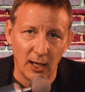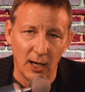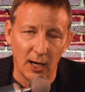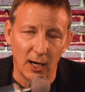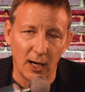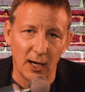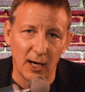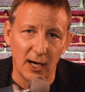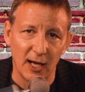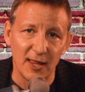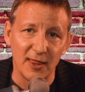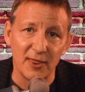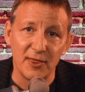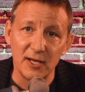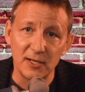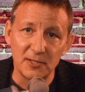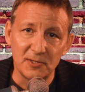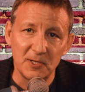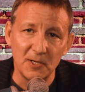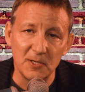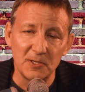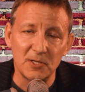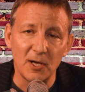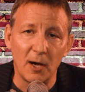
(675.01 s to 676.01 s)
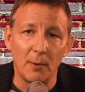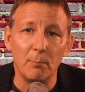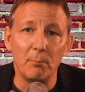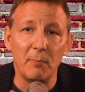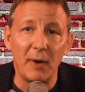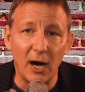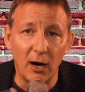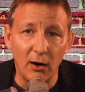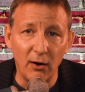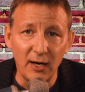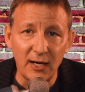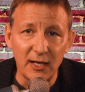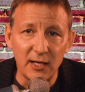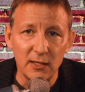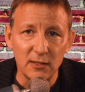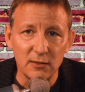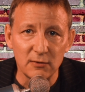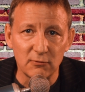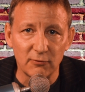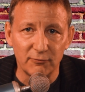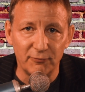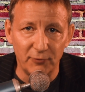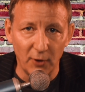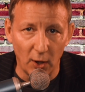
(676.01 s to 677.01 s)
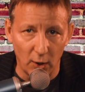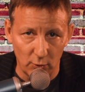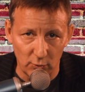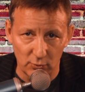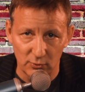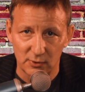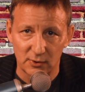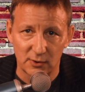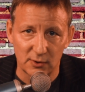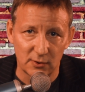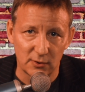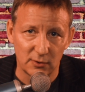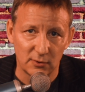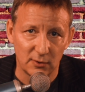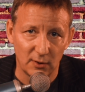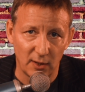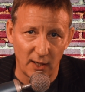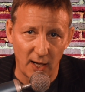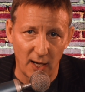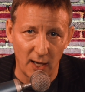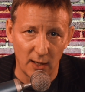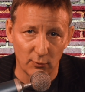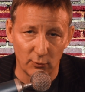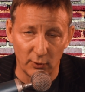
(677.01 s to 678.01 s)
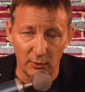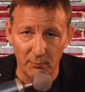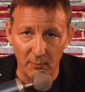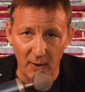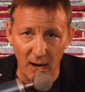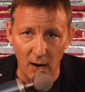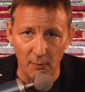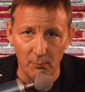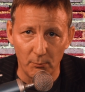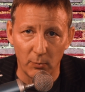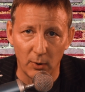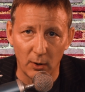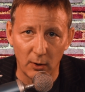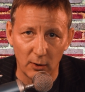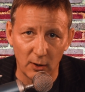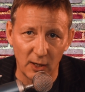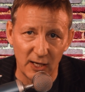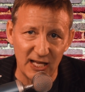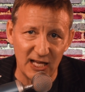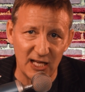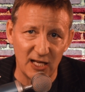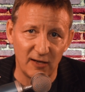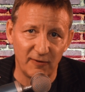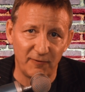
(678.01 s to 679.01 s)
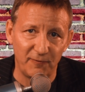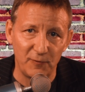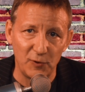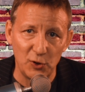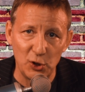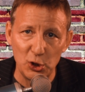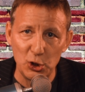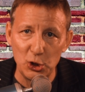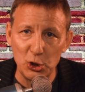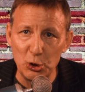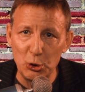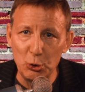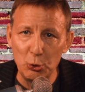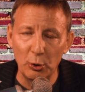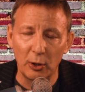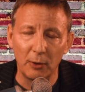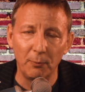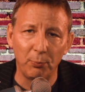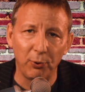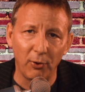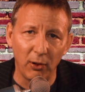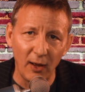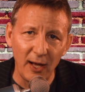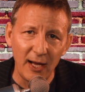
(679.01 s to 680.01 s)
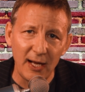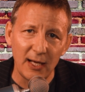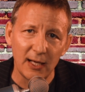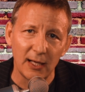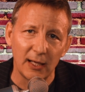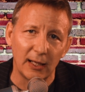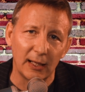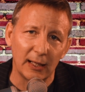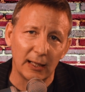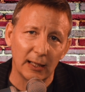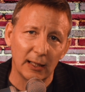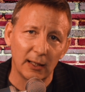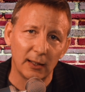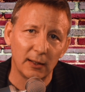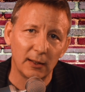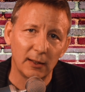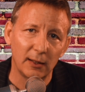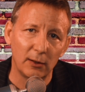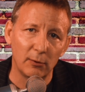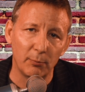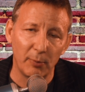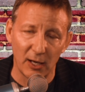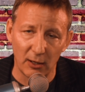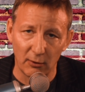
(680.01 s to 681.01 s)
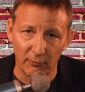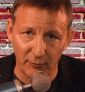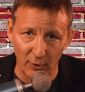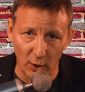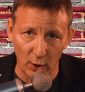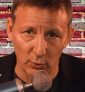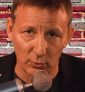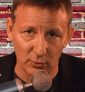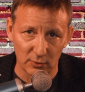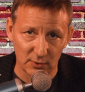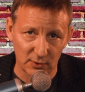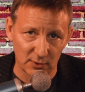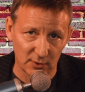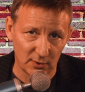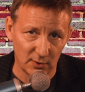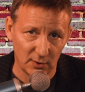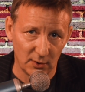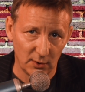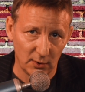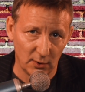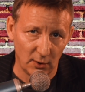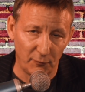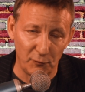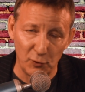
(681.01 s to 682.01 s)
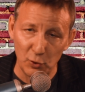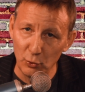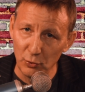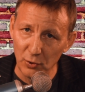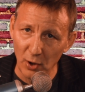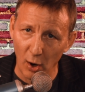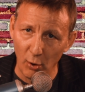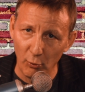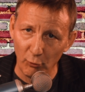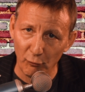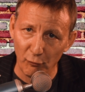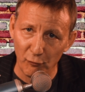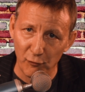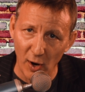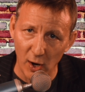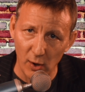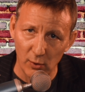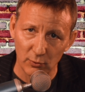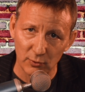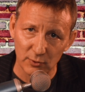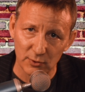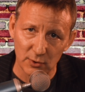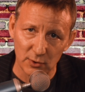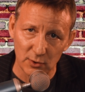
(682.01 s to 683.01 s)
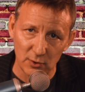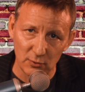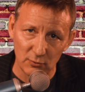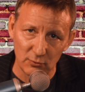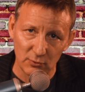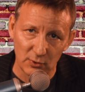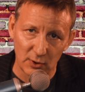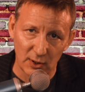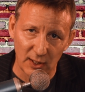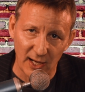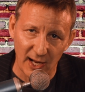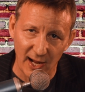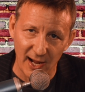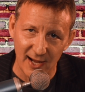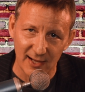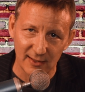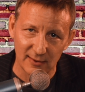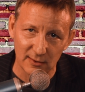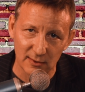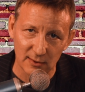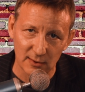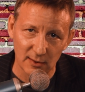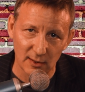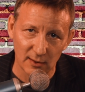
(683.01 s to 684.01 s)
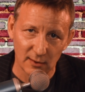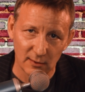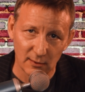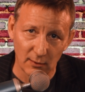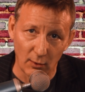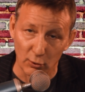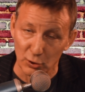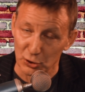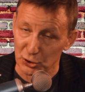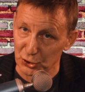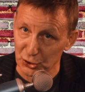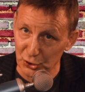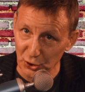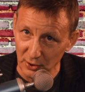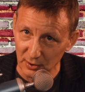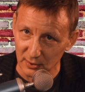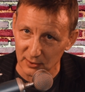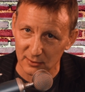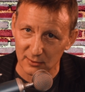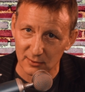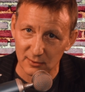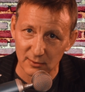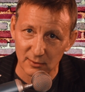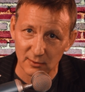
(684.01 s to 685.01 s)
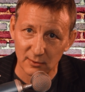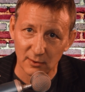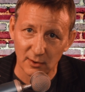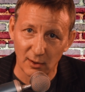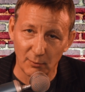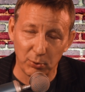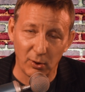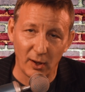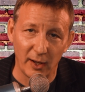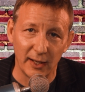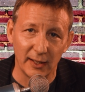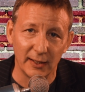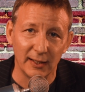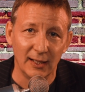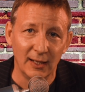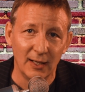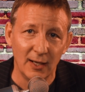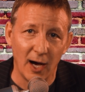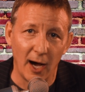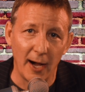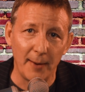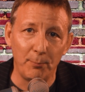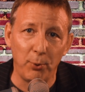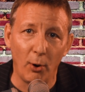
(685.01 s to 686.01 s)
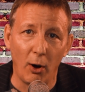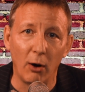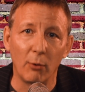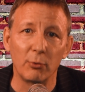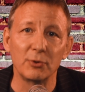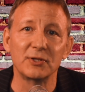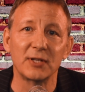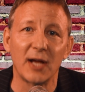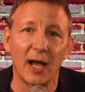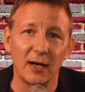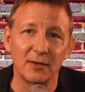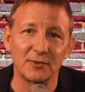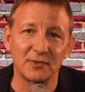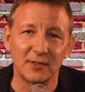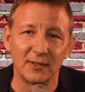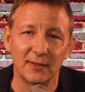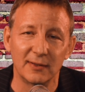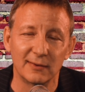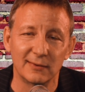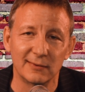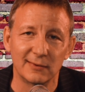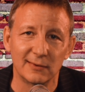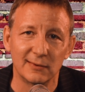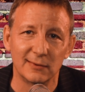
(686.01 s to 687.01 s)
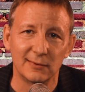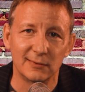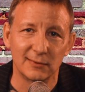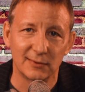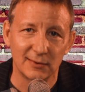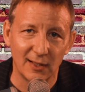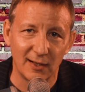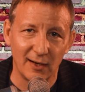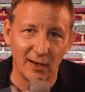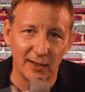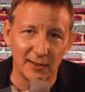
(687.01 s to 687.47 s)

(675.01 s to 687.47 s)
This is Americans Vote, and remember, if you complain, you better vote. If you don't vote, you can't or shouldn't complain. I'm Paul Ruskowski. Good